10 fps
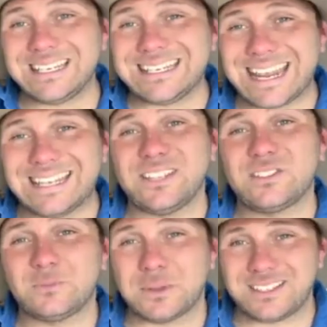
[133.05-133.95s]
native
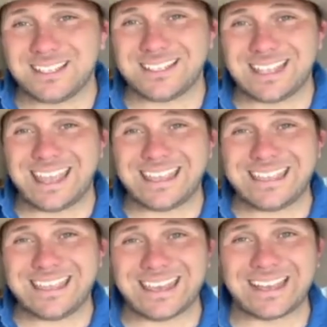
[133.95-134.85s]
species a
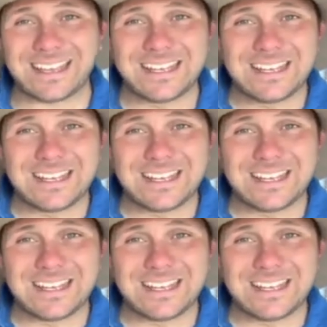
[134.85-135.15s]
year.